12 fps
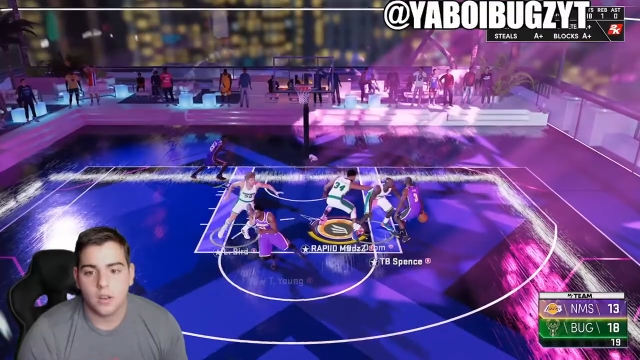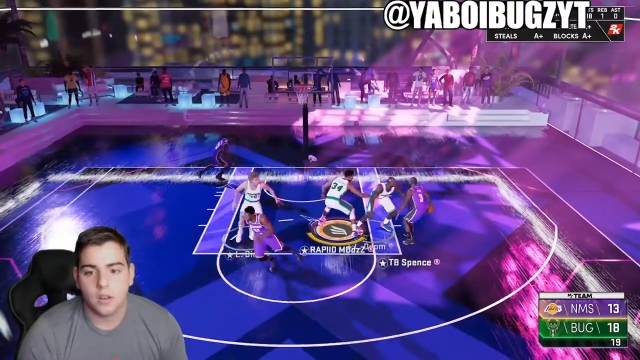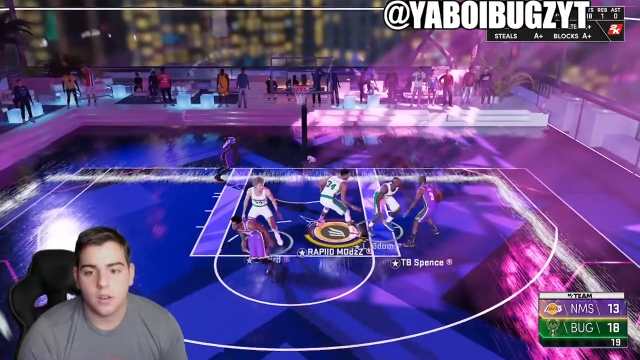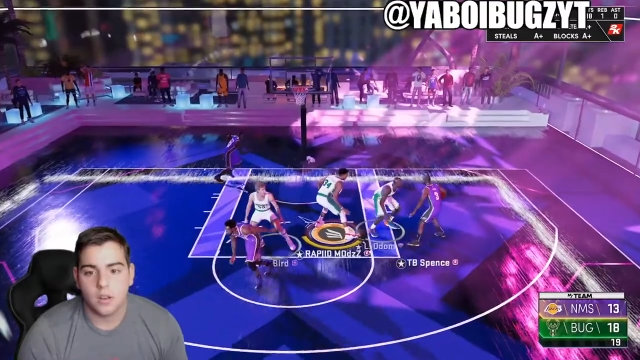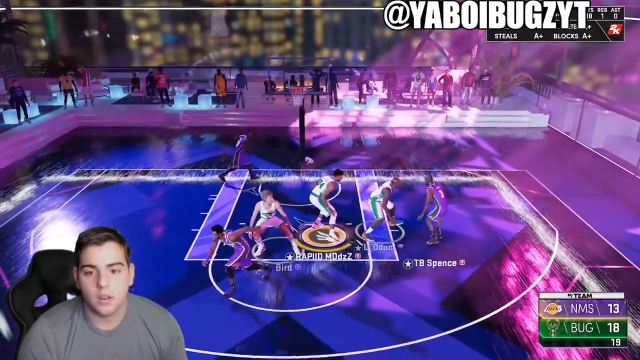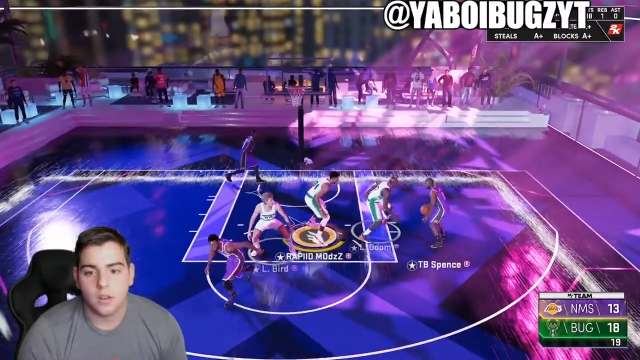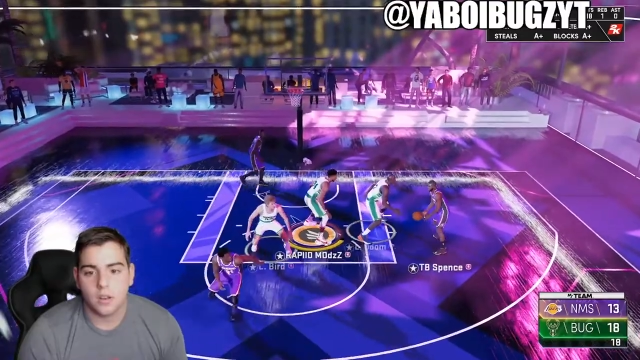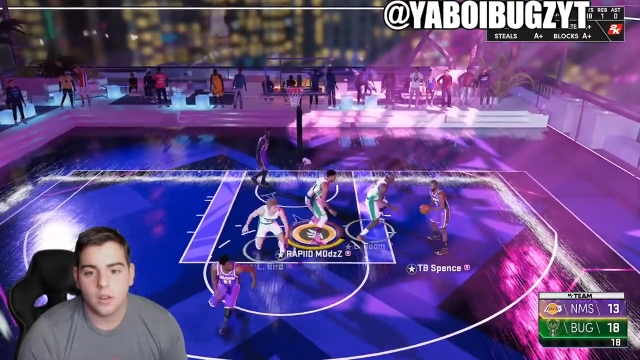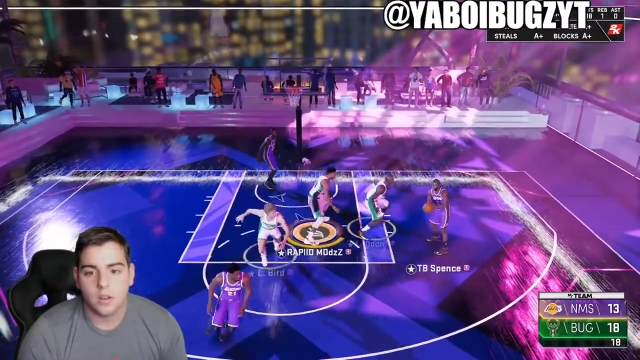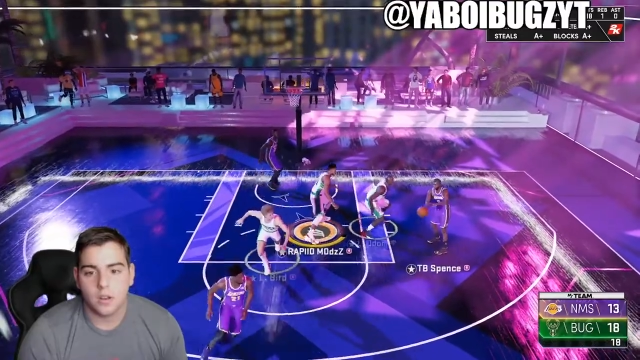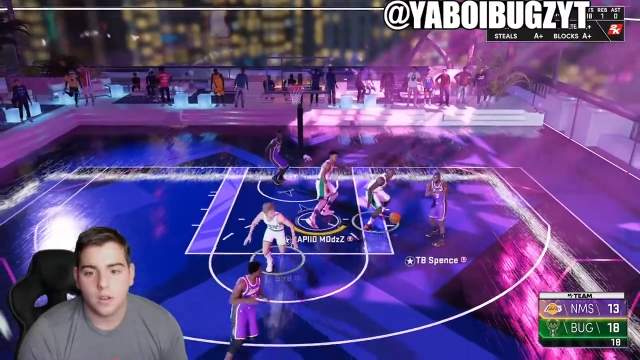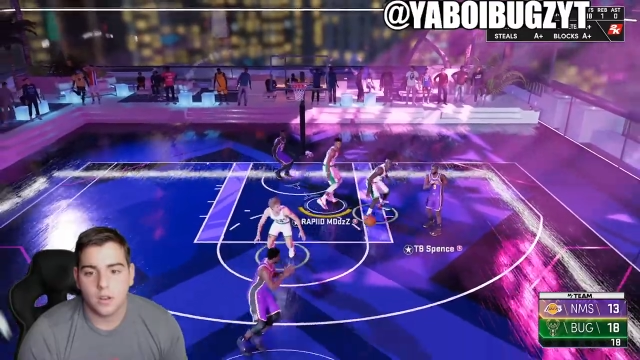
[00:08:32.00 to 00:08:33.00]

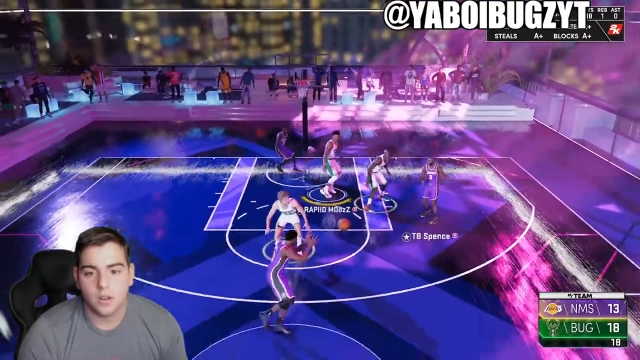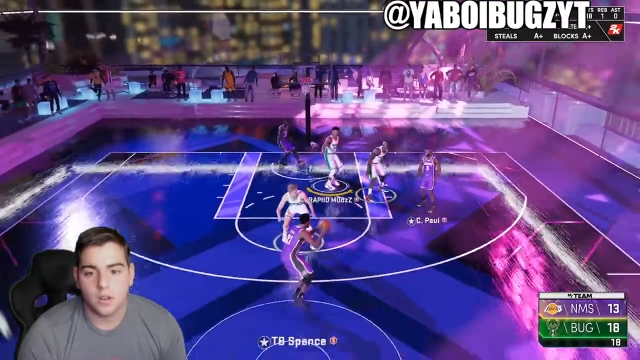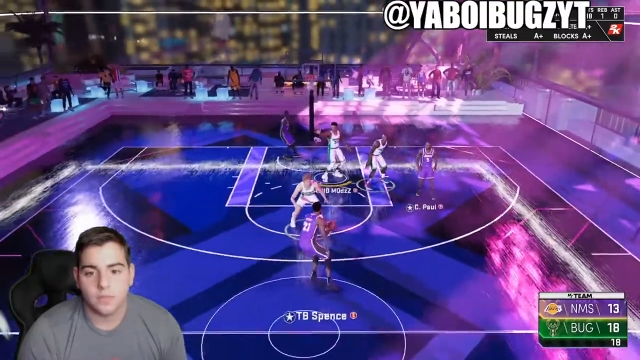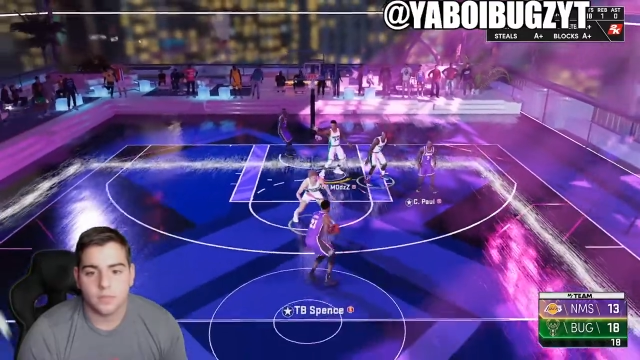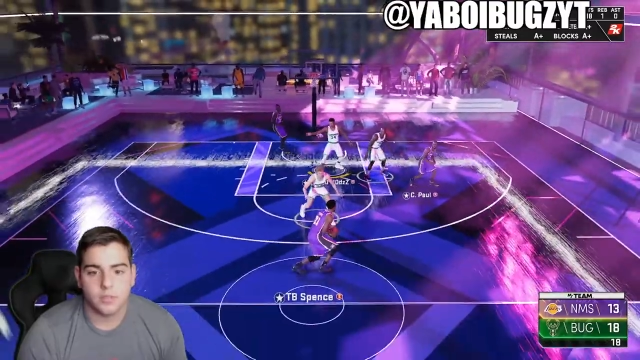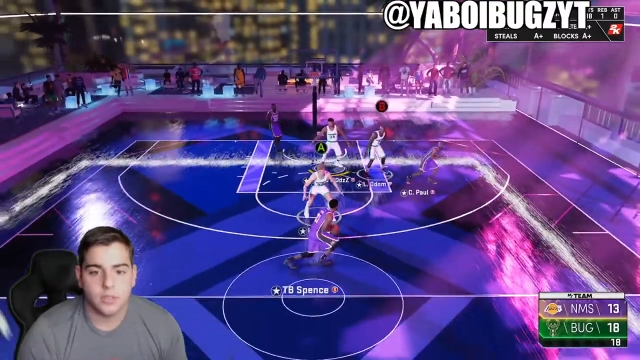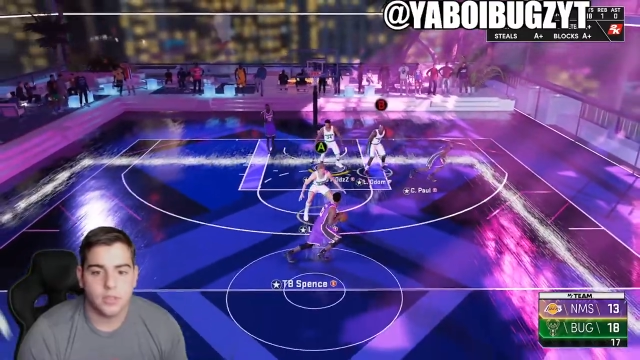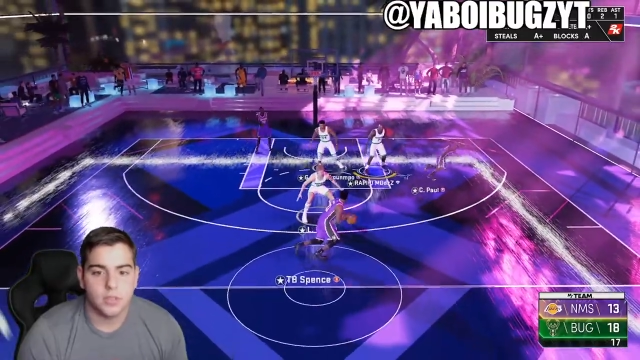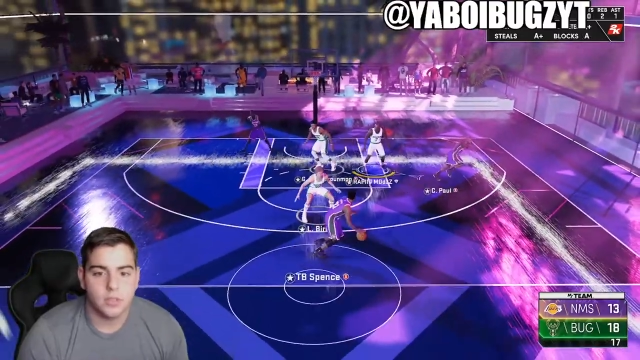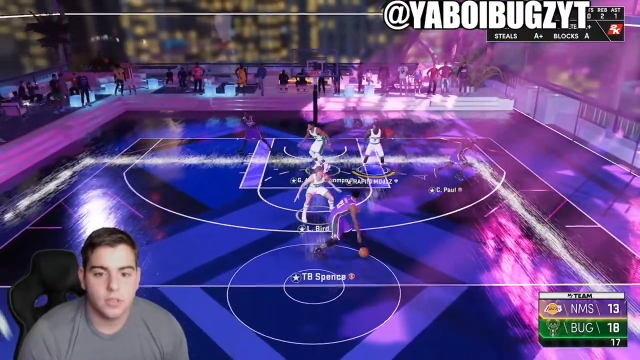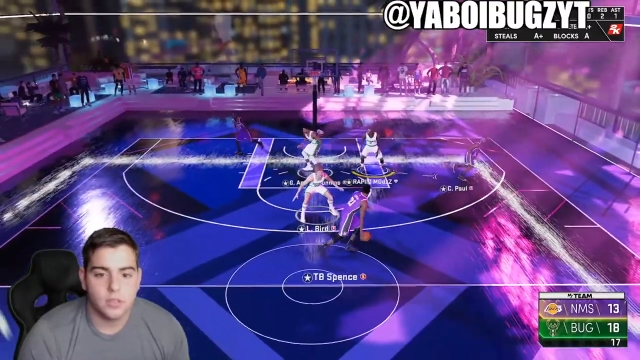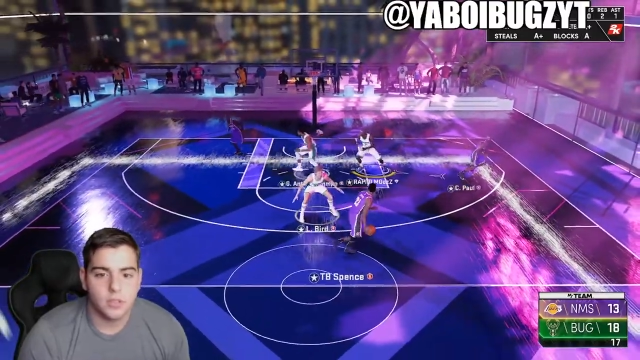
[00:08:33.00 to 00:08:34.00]

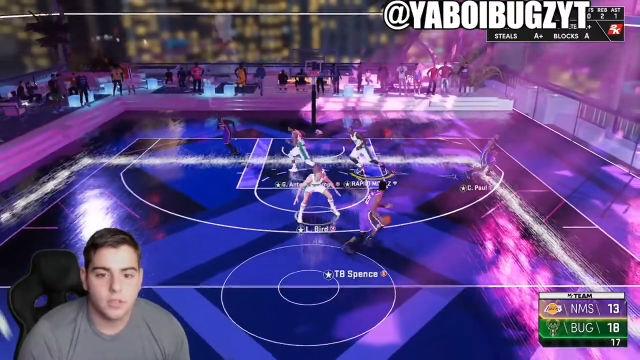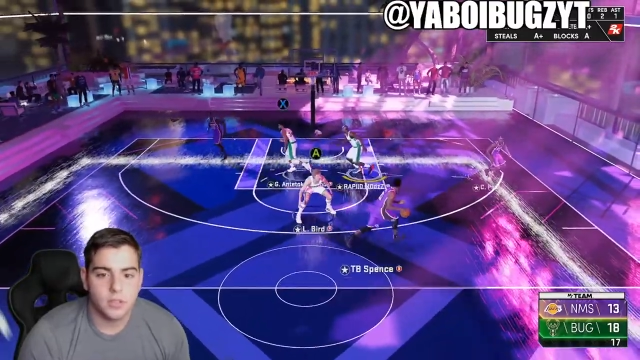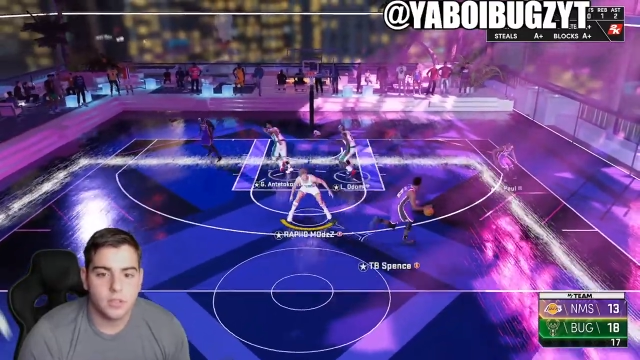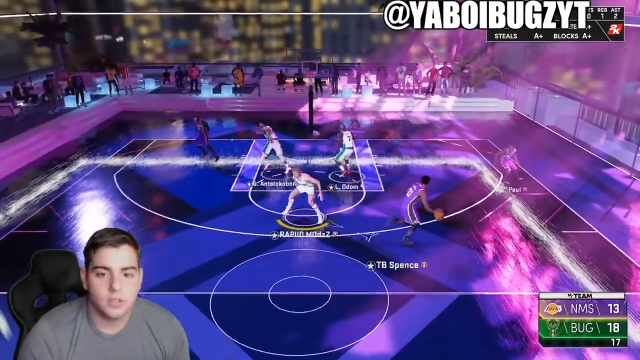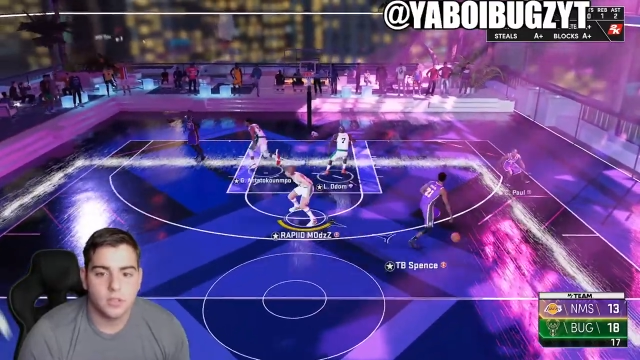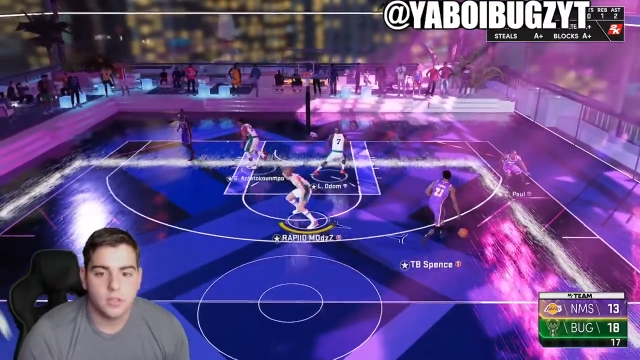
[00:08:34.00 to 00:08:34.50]
[no speech]